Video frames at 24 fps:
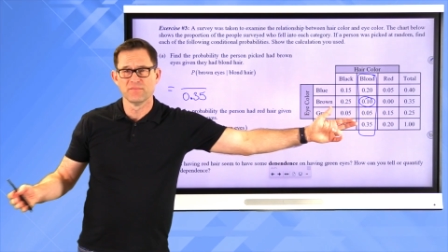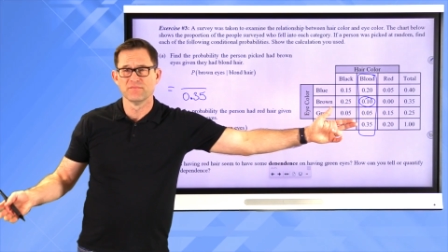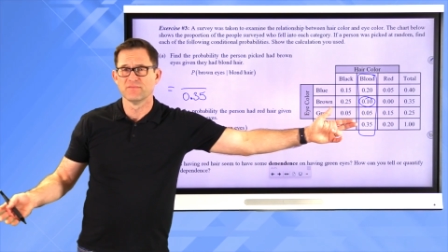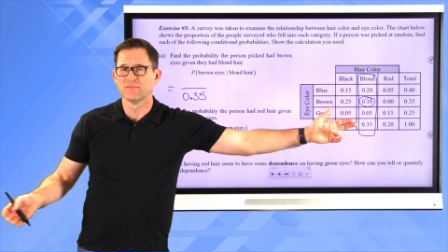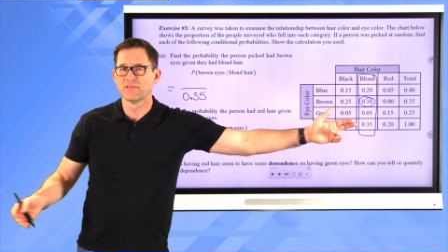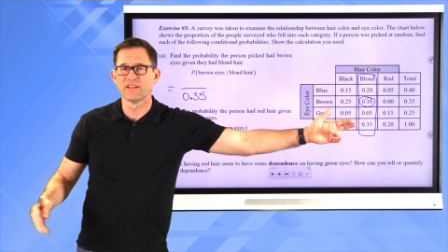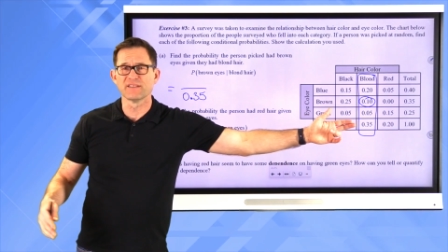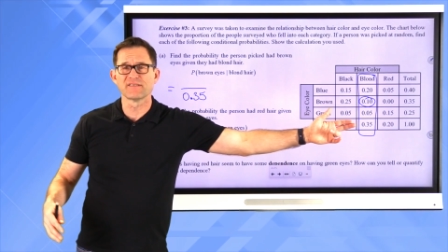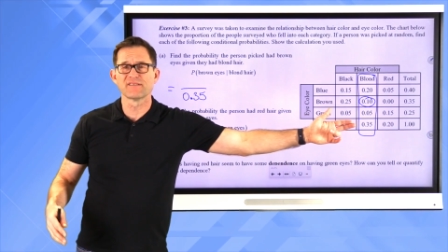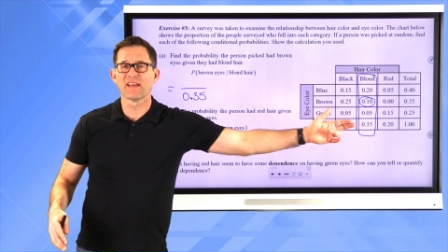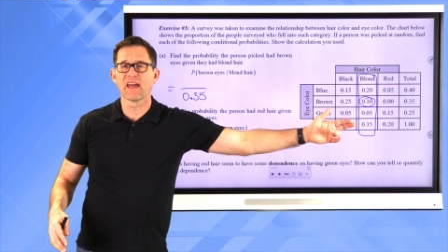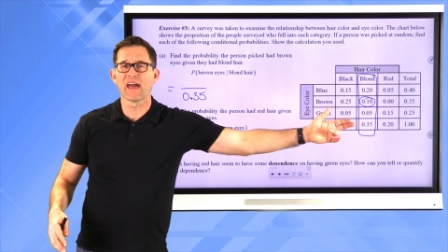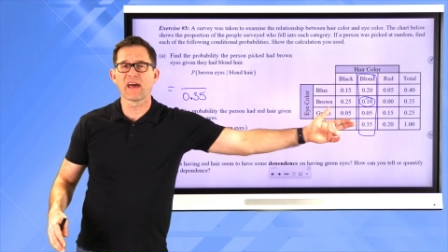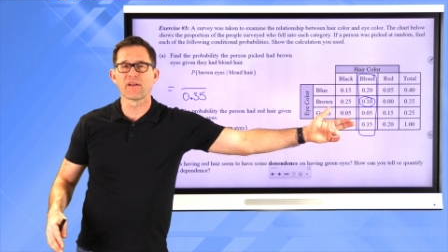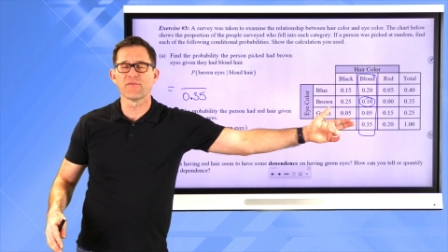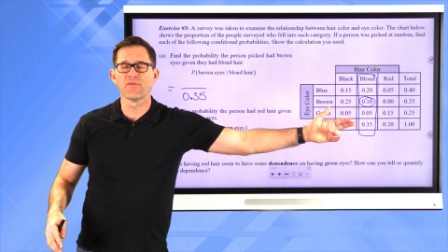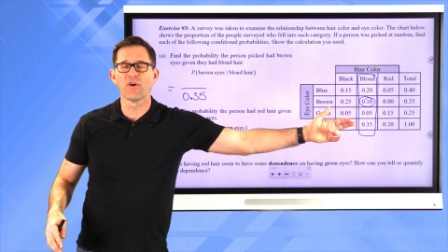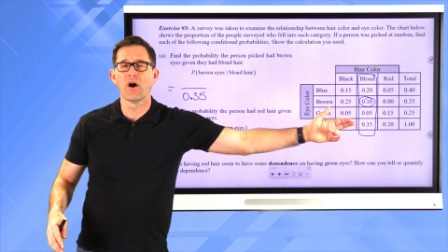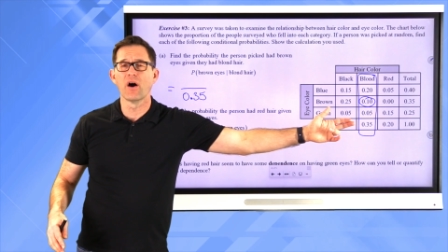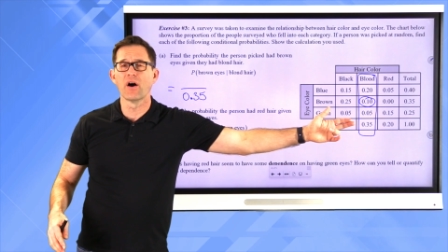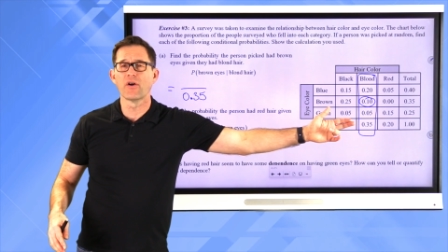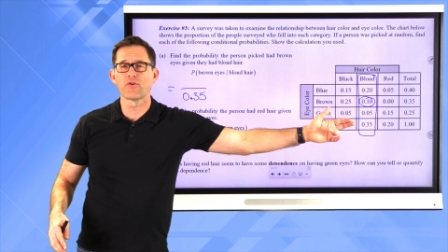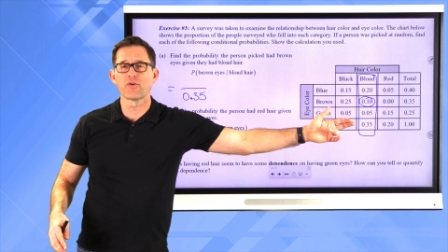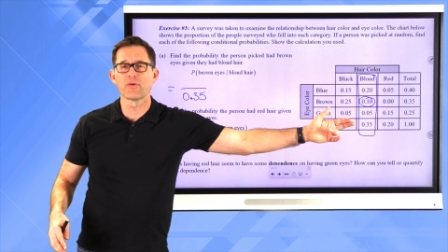let's say out of
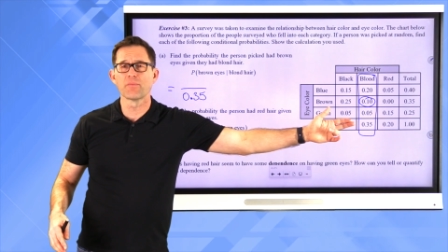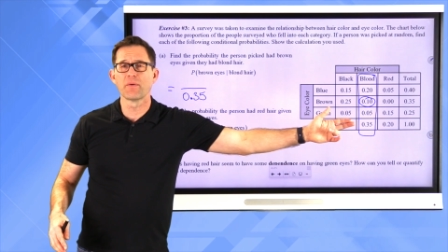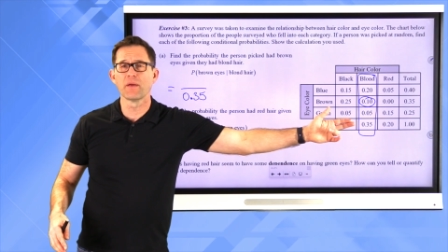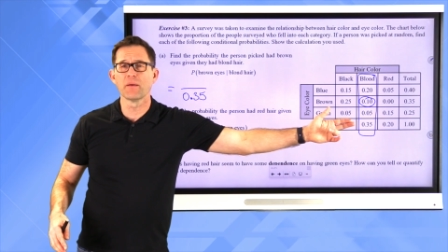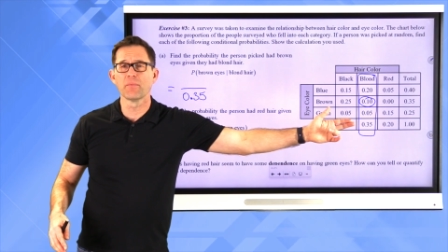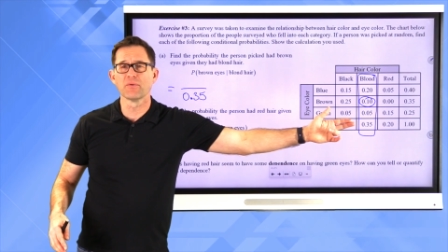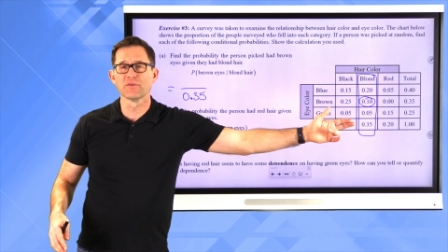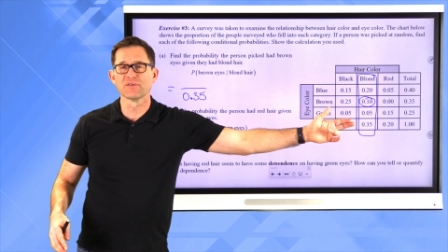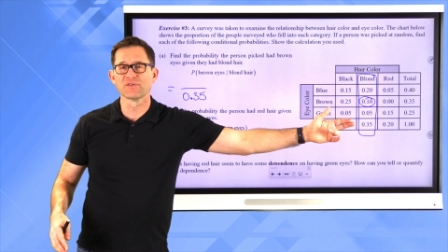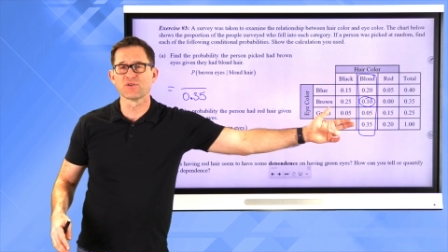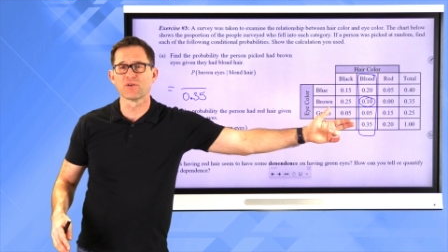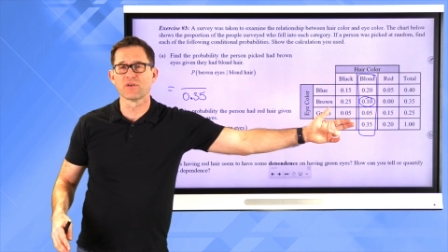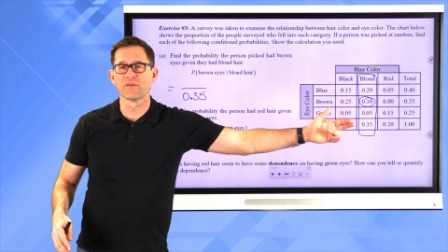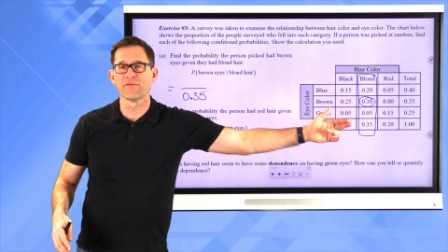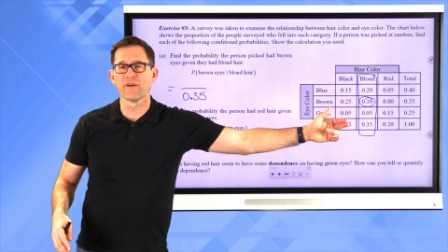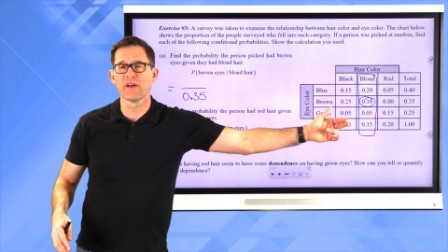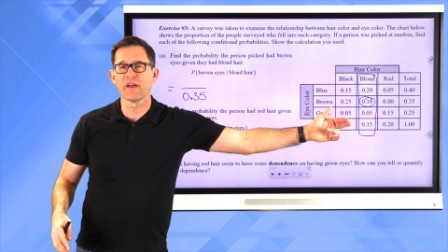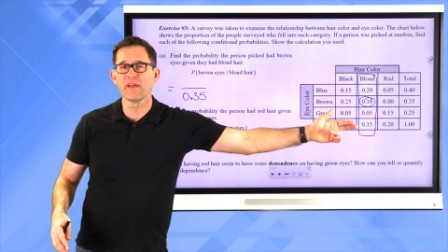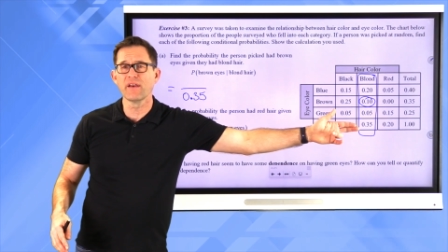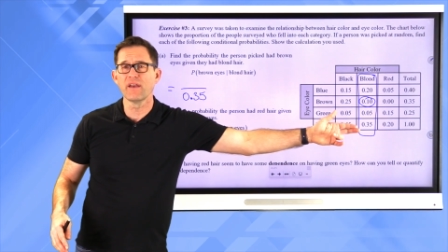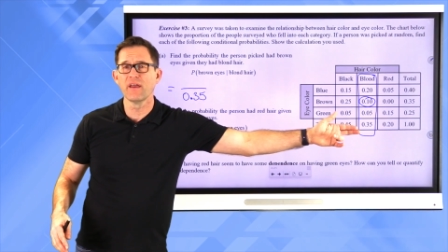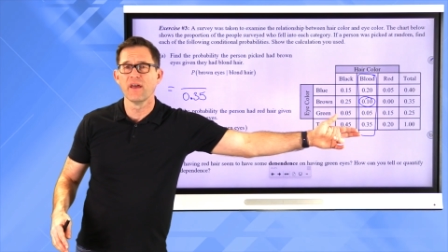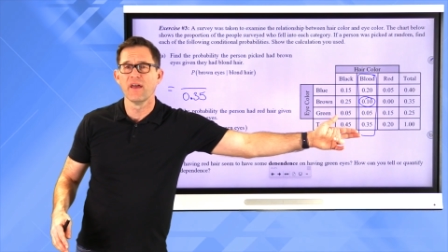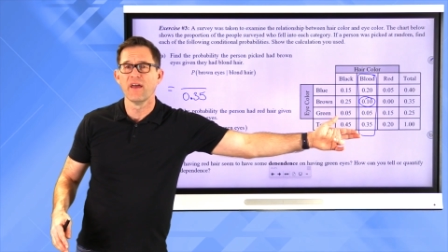100 people
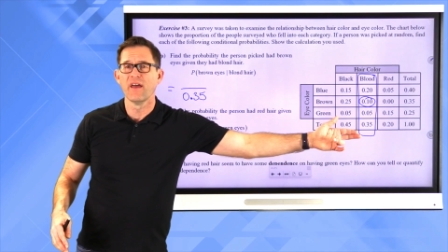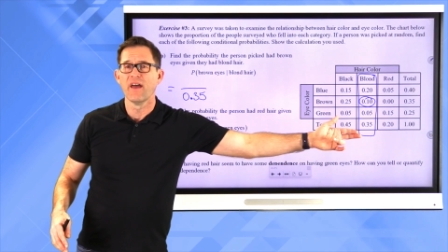surveyed,